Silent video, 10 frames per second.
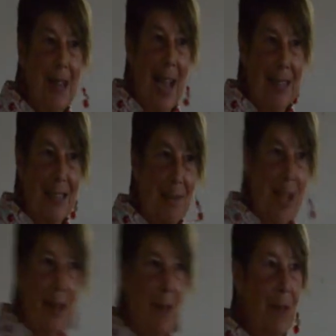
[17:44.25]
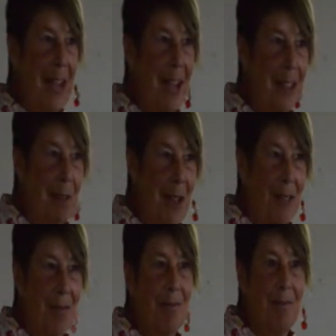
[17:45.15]
asked about it. We asked
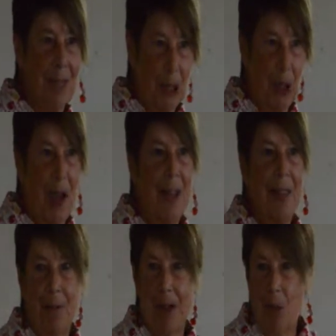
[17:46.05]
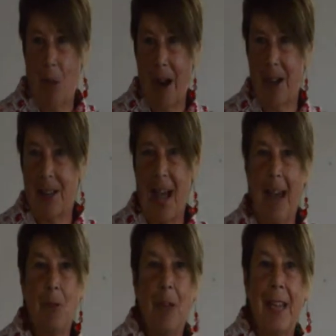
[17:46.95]
about the law that required that.